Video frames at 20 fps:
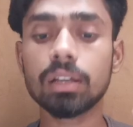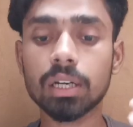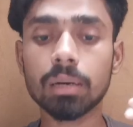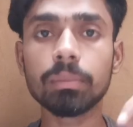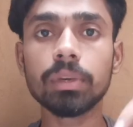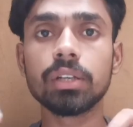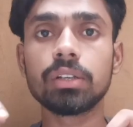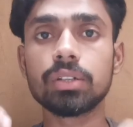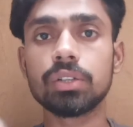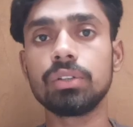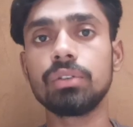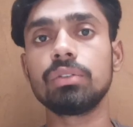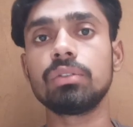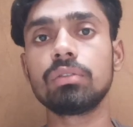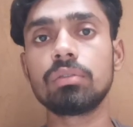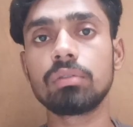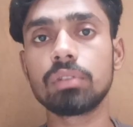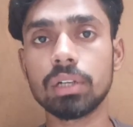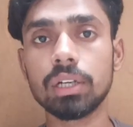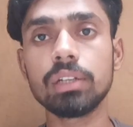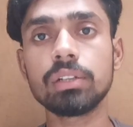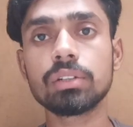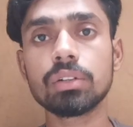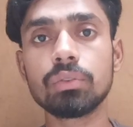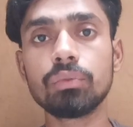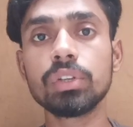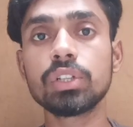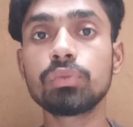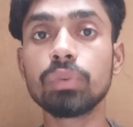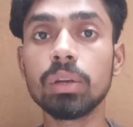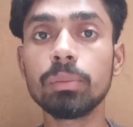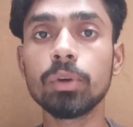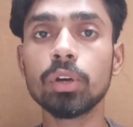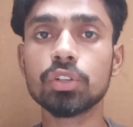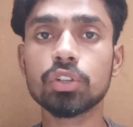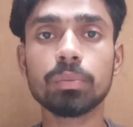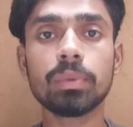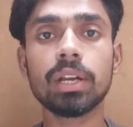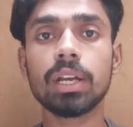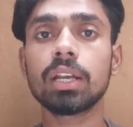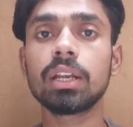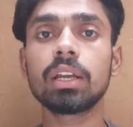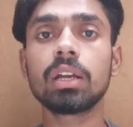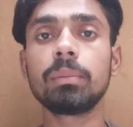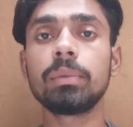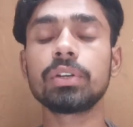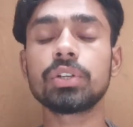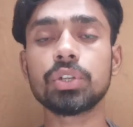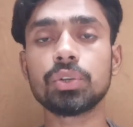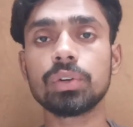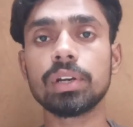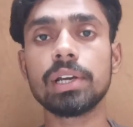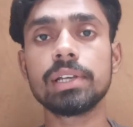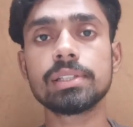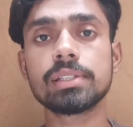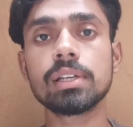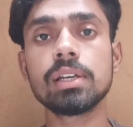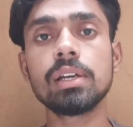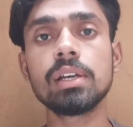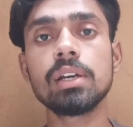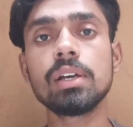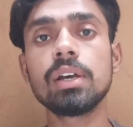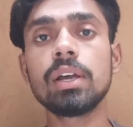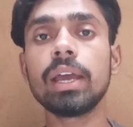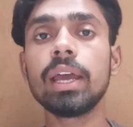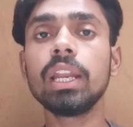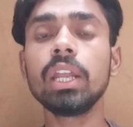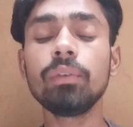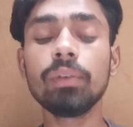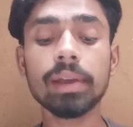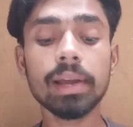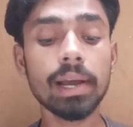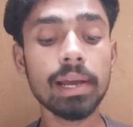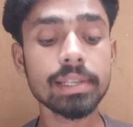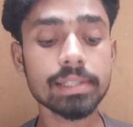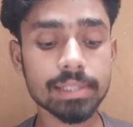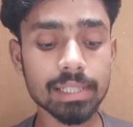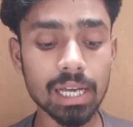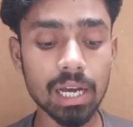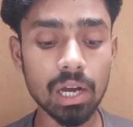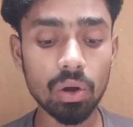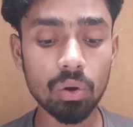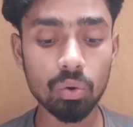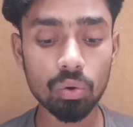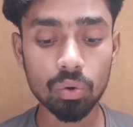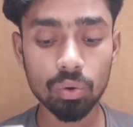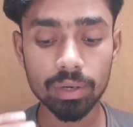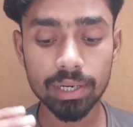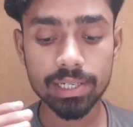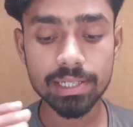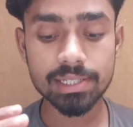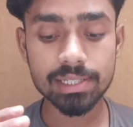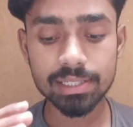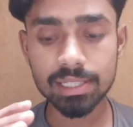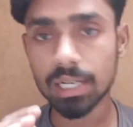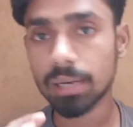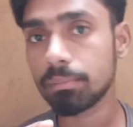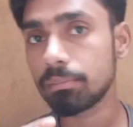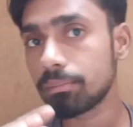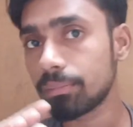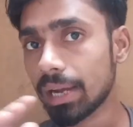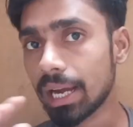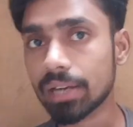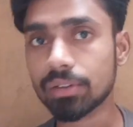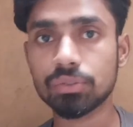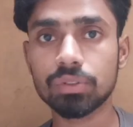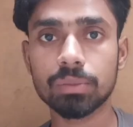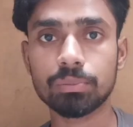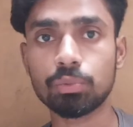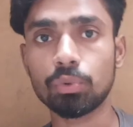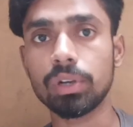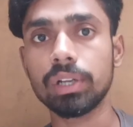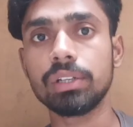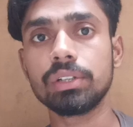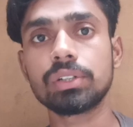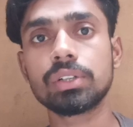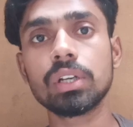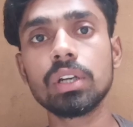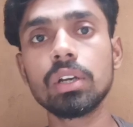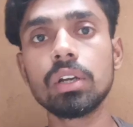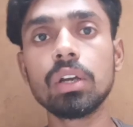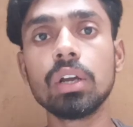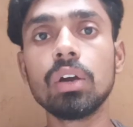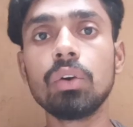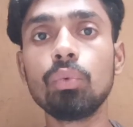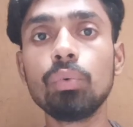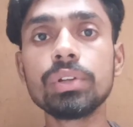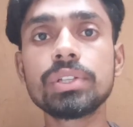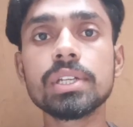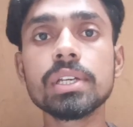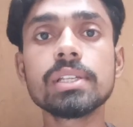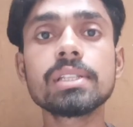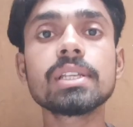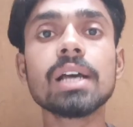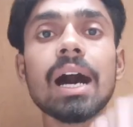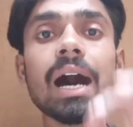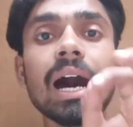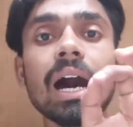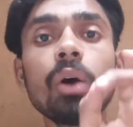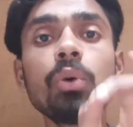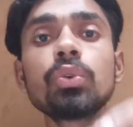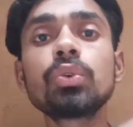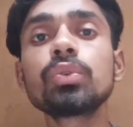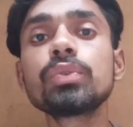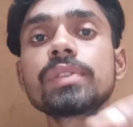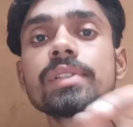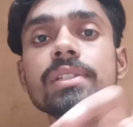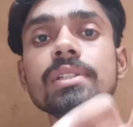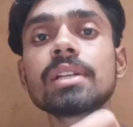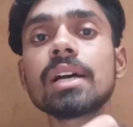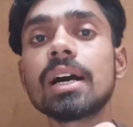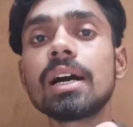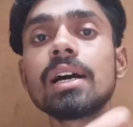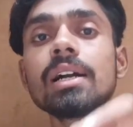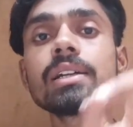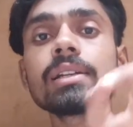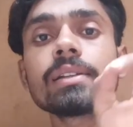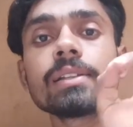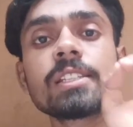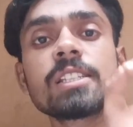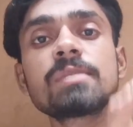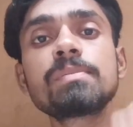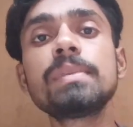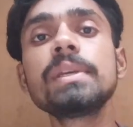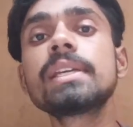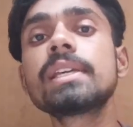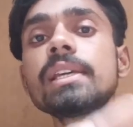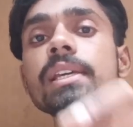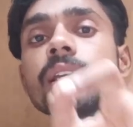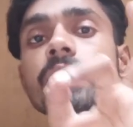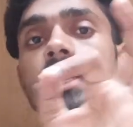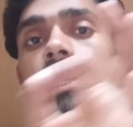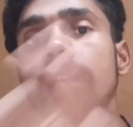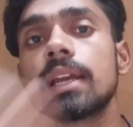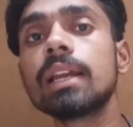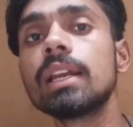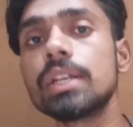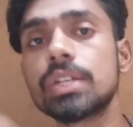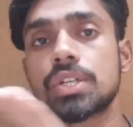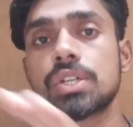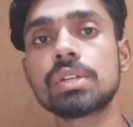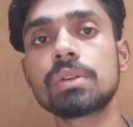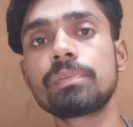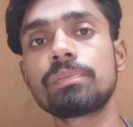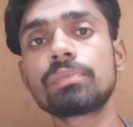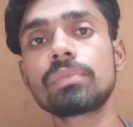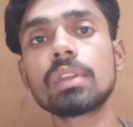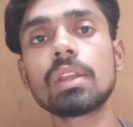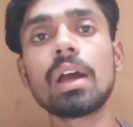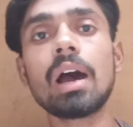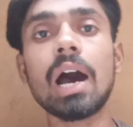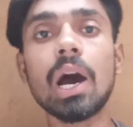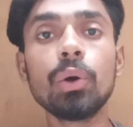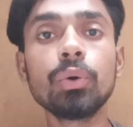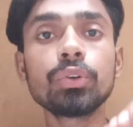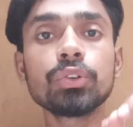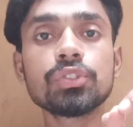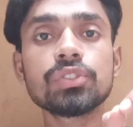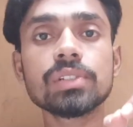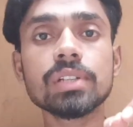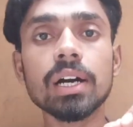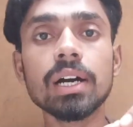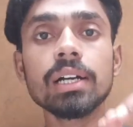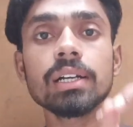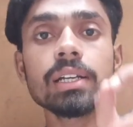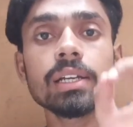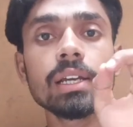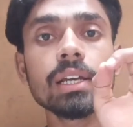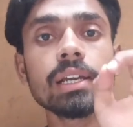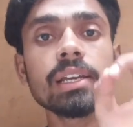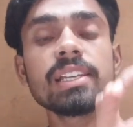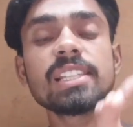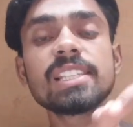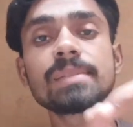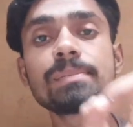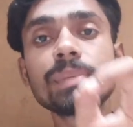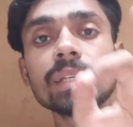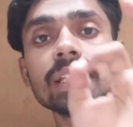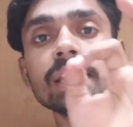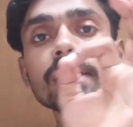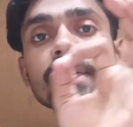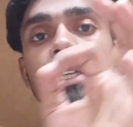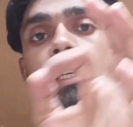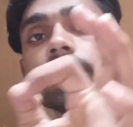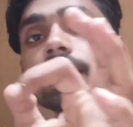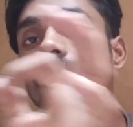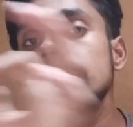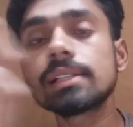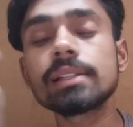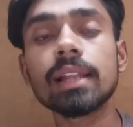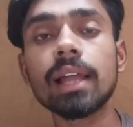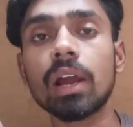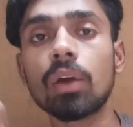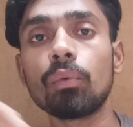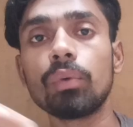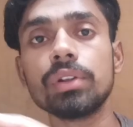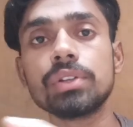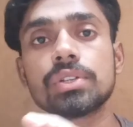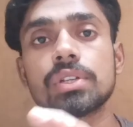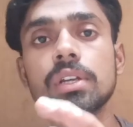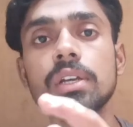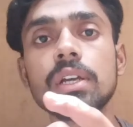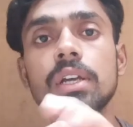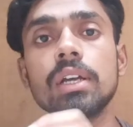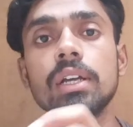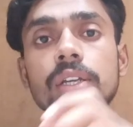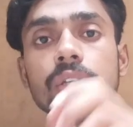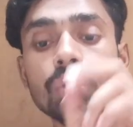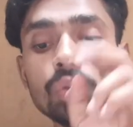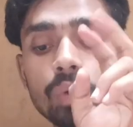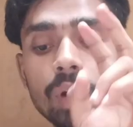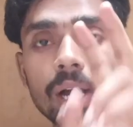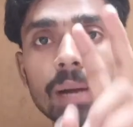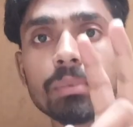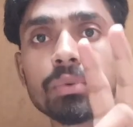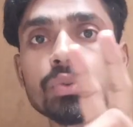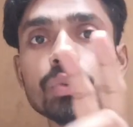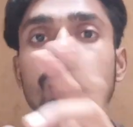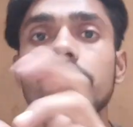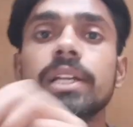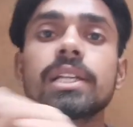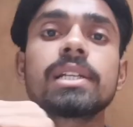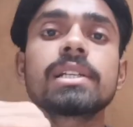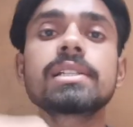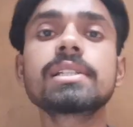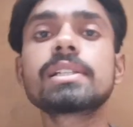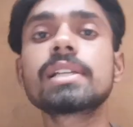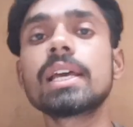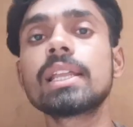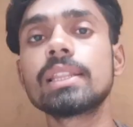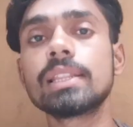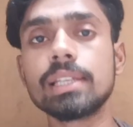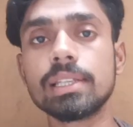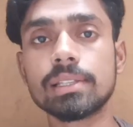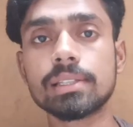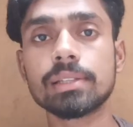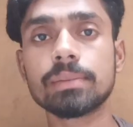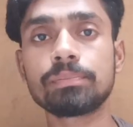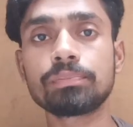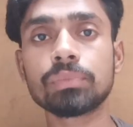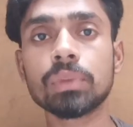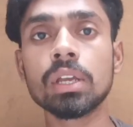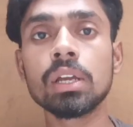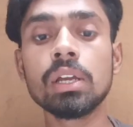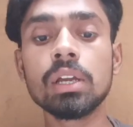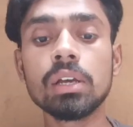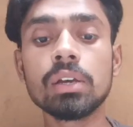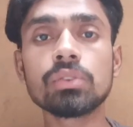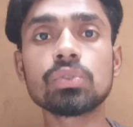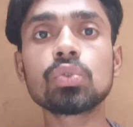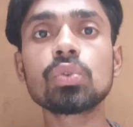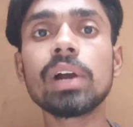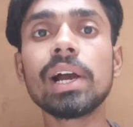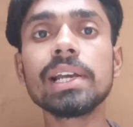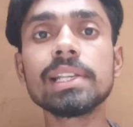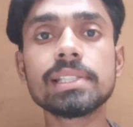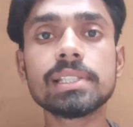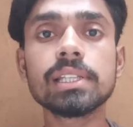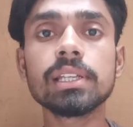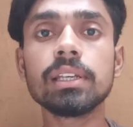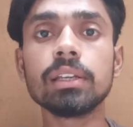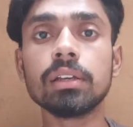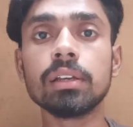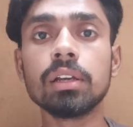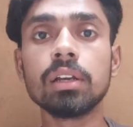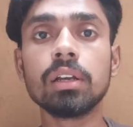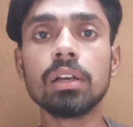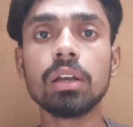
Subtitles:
coming to you, right? Which will be automatically coming to you guys. Anyway guys, now let's come back to the point, which is how to start speaking English. How to start speaking English language. You have to understand this. So guys, see,